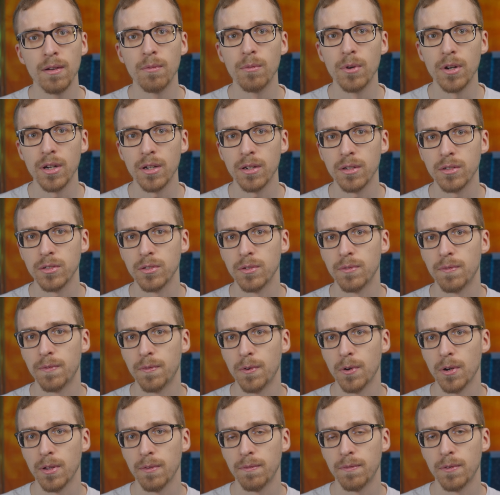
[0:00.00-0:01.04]

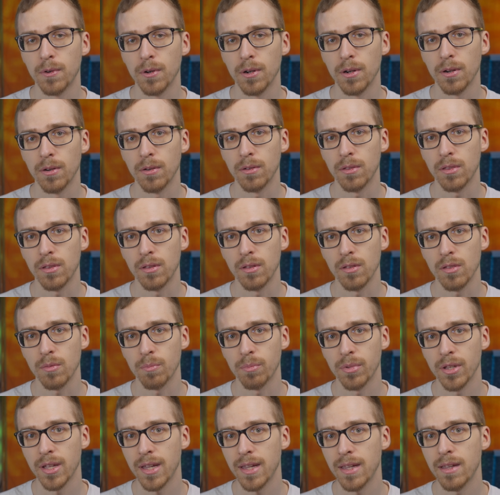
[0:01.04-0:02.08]
144Hz
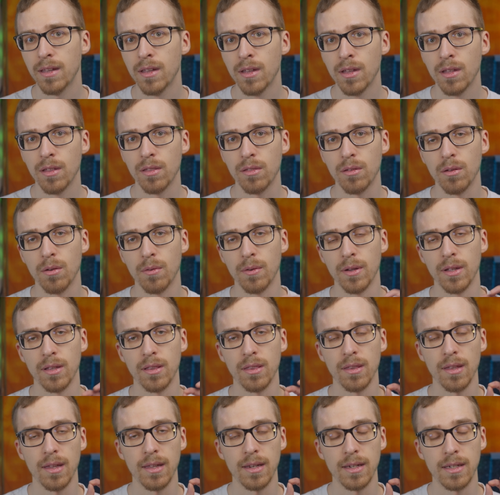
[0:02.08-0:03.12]
display, so
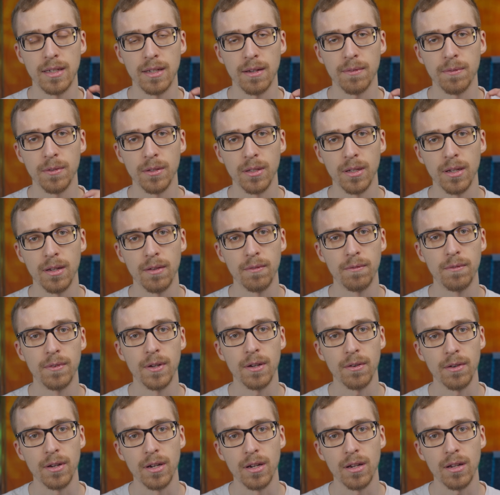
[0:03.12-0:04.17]
it's definitely
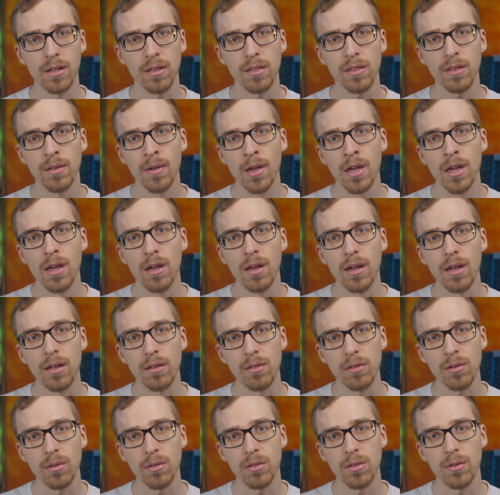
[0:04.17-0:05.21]
very nice.
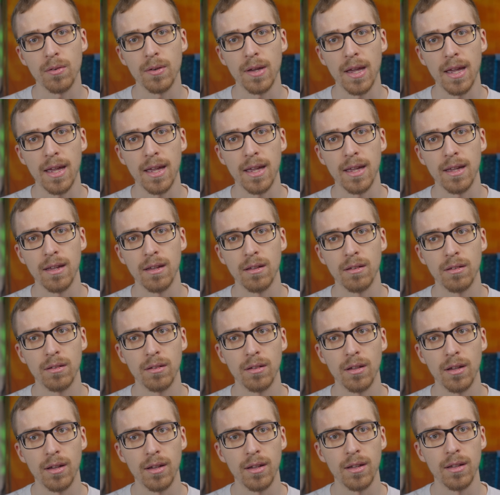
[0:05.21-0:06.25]
It's also a
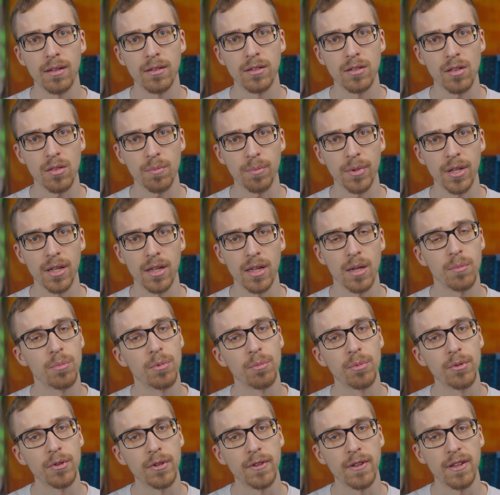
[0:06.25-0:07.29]
display
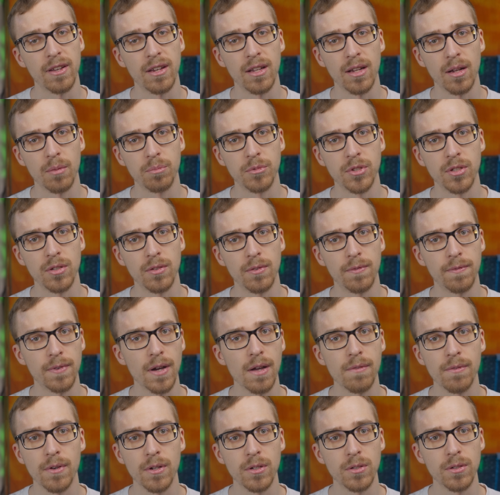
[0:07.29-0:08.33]
capable of getting up to
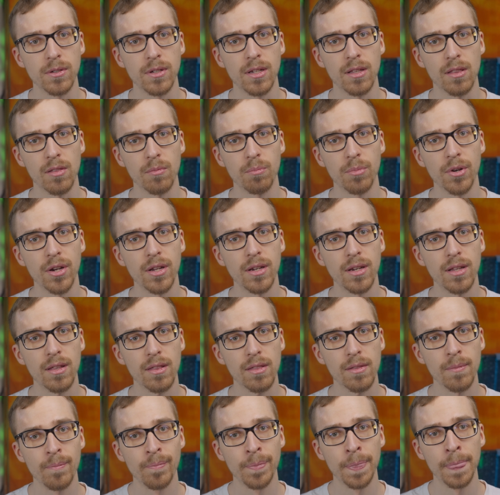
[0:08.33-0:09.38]
500 nits of
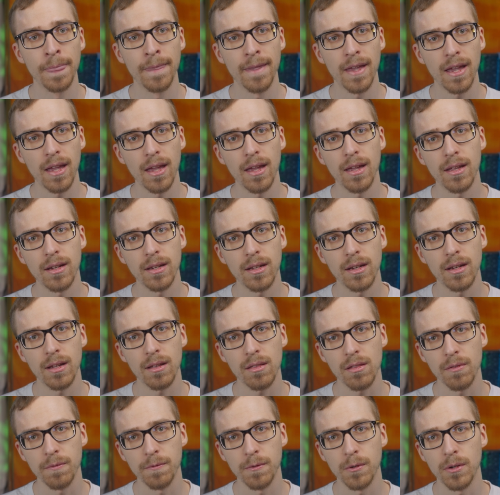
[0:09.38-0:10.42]
brightness, and it
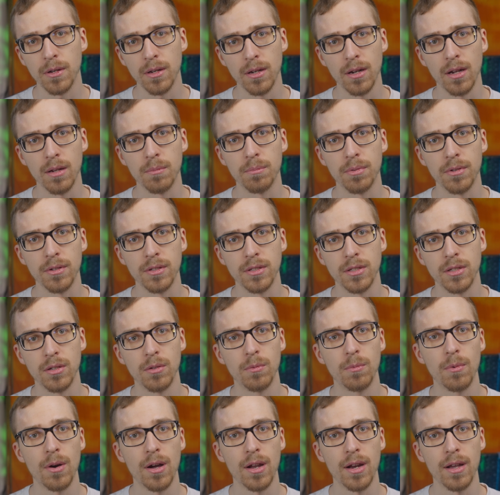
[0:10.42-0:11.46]
has a 49.2
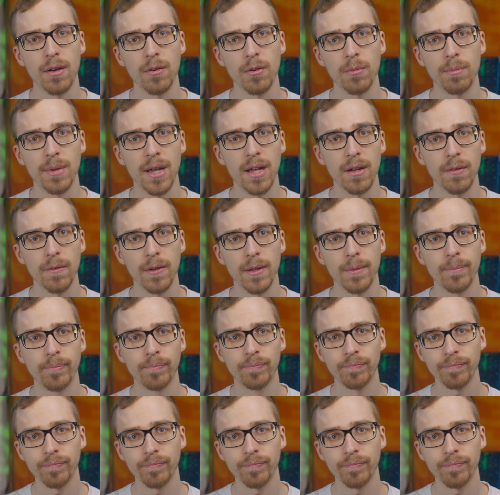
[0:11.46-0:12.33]
watt-hour battery.